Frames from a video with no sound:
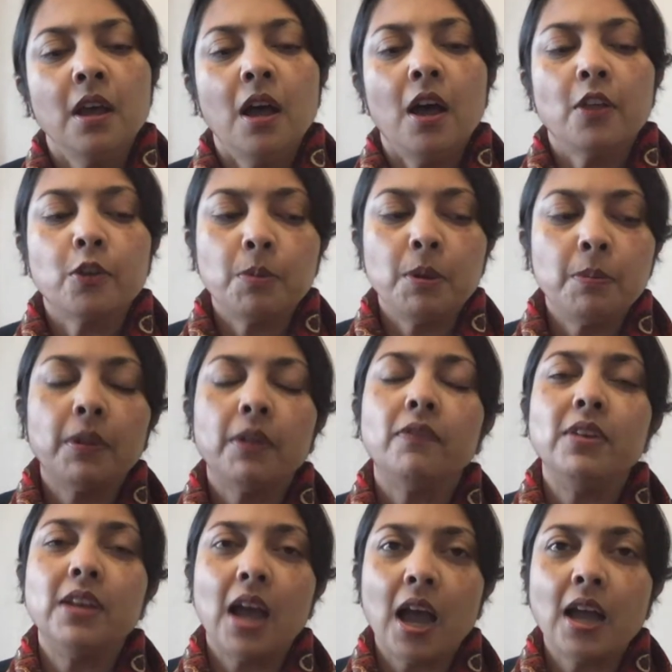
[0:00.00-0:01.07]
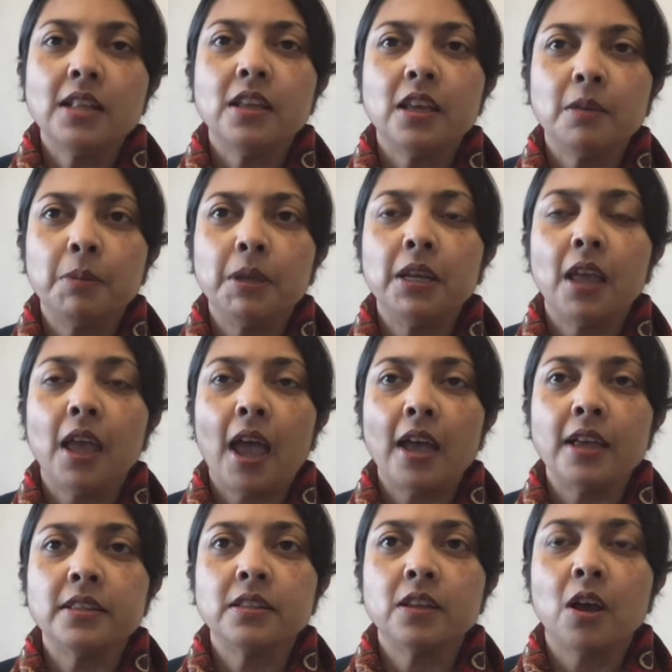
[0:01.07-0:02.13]
other people have not been
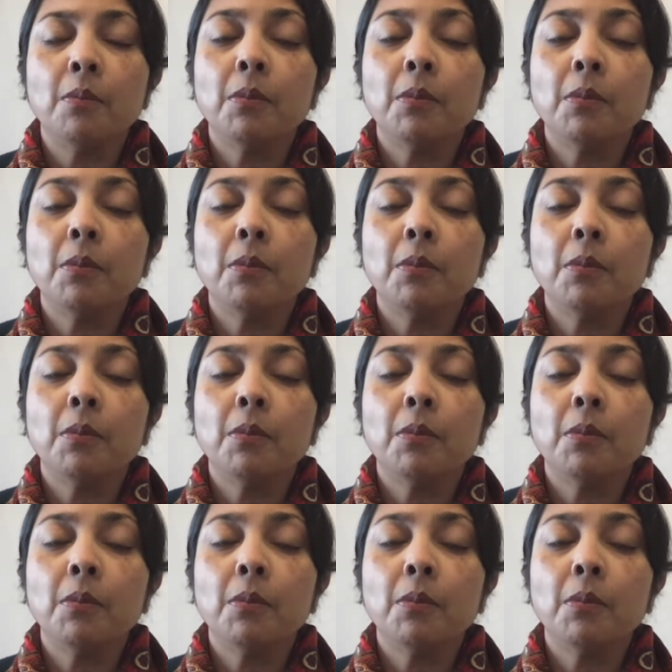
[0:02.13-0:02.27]
as